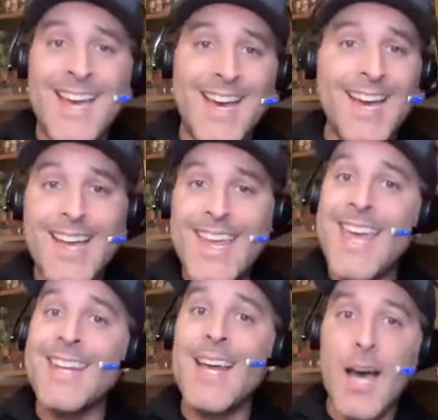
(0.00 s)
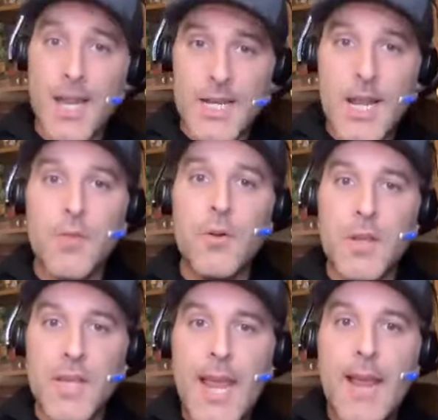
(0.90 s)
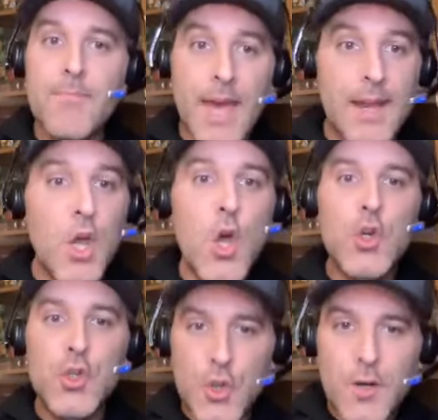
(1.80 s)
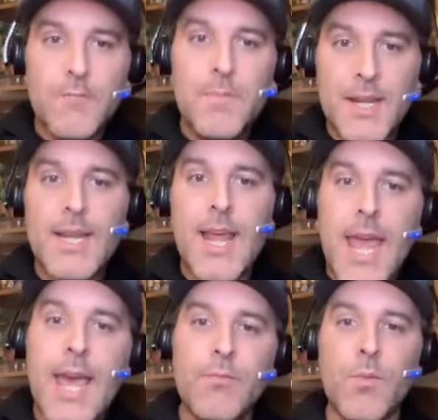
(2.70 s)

uh, again, another game that should have been in hand.